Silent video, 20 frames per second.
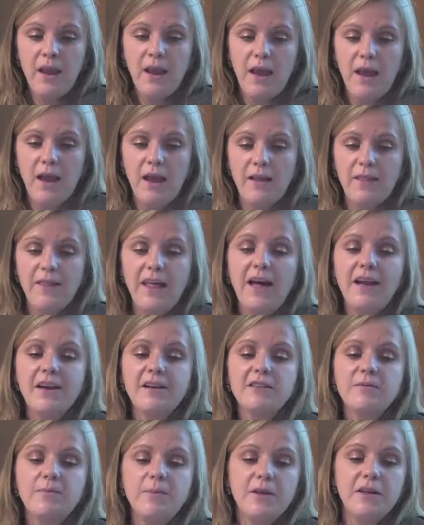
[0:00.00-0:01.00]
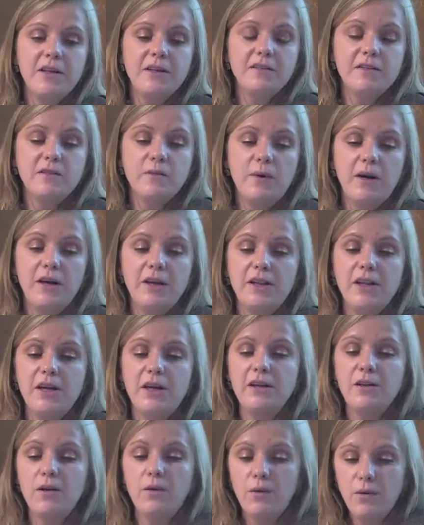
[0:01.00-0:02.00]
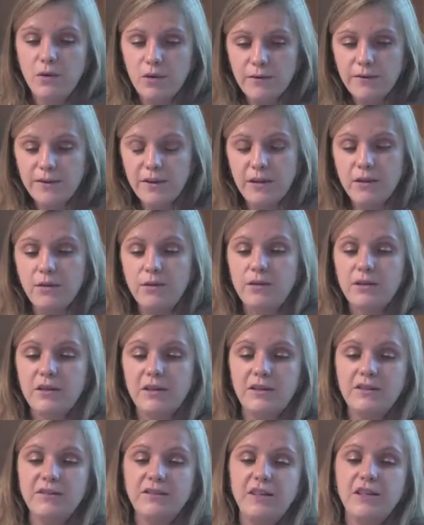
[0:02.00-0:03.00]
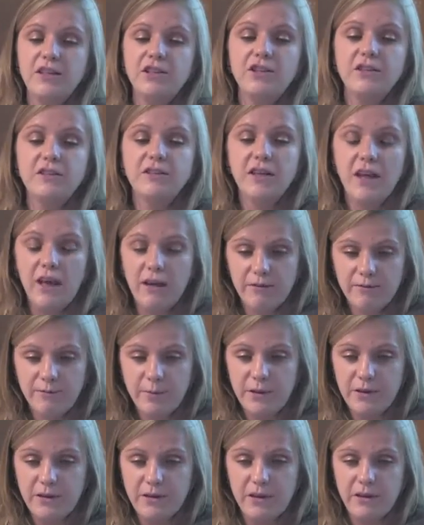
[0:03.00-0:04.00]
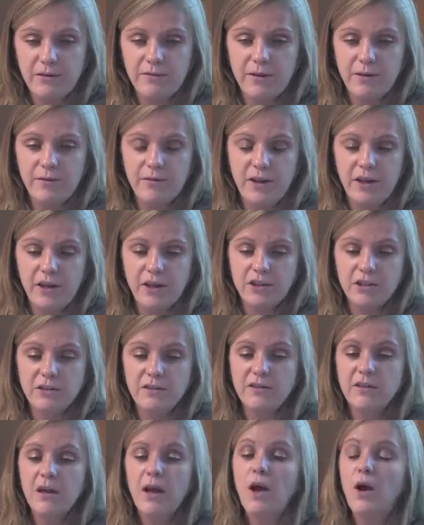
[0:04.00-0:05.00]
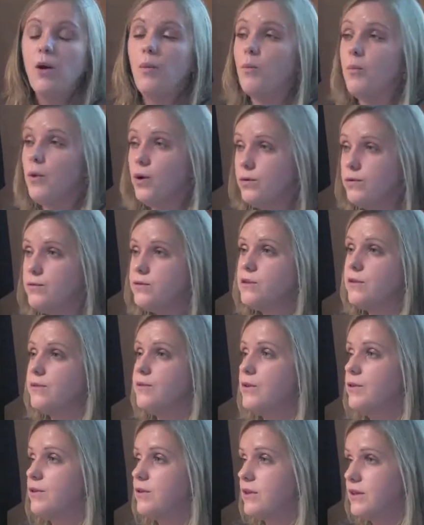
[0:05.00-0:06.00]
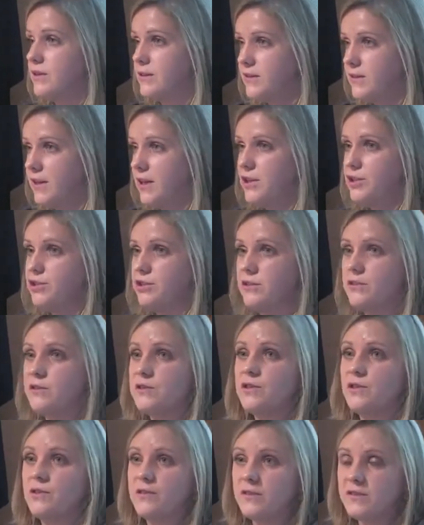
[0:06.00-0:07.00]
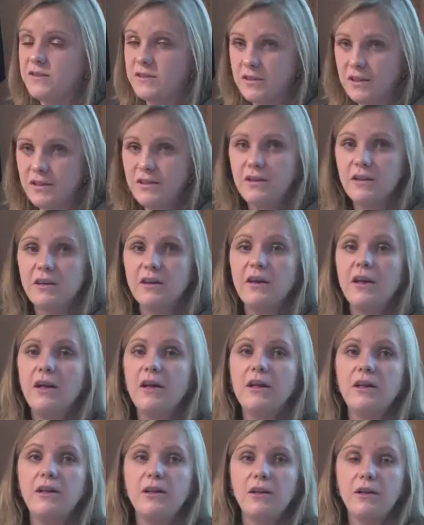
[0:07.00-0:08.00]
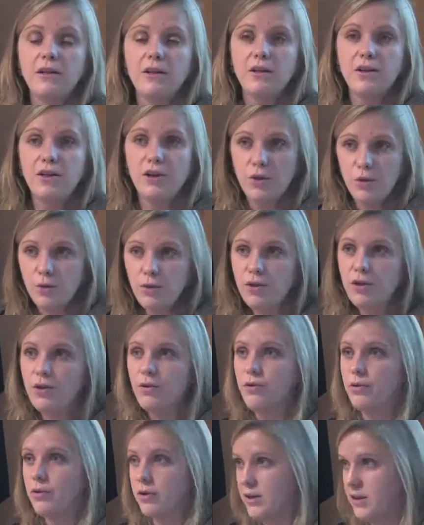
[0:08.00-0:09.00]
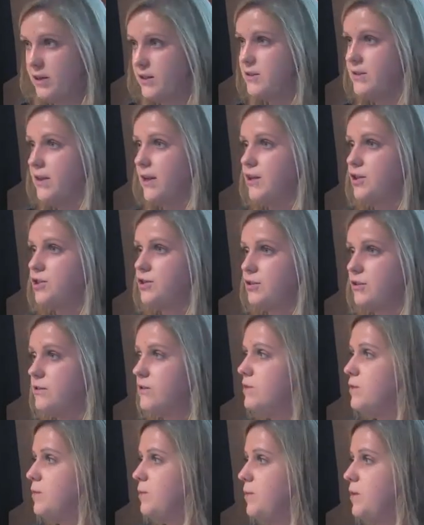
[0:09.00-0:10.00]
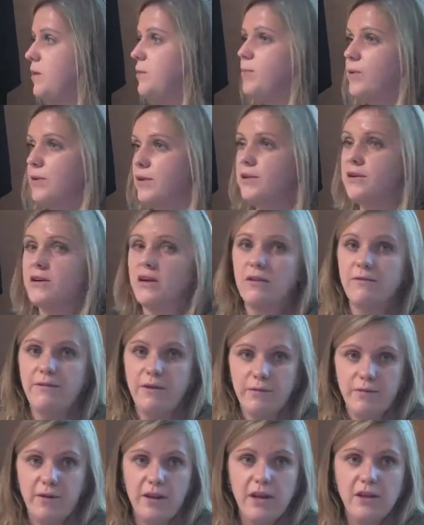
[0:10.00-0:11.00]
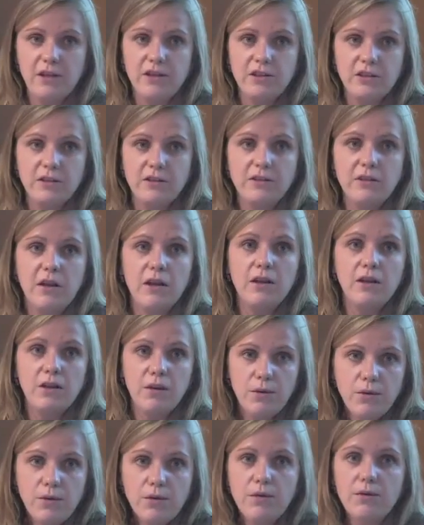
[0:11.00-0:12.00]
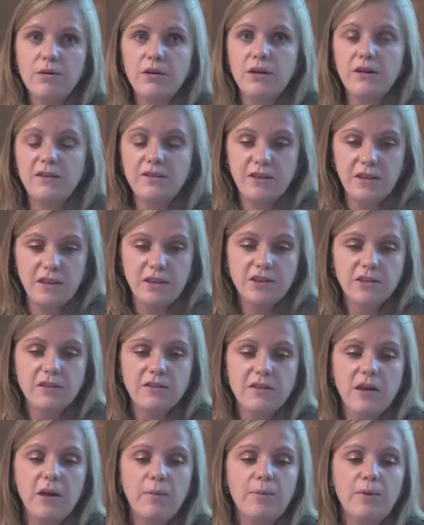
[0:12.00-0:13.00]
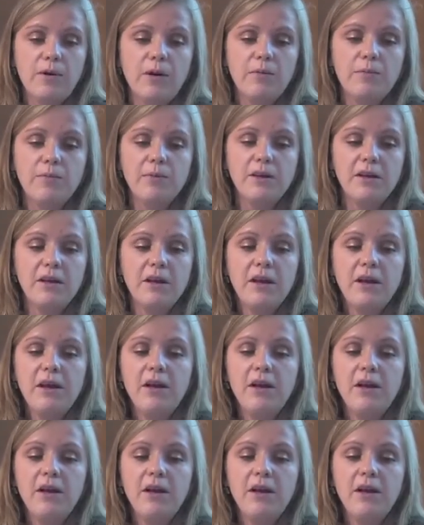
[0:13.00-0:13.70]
And that explains why not all of the organizations have political foundations. Most of the organizations consider youth organizations to be political foundations. And youth organizations are probably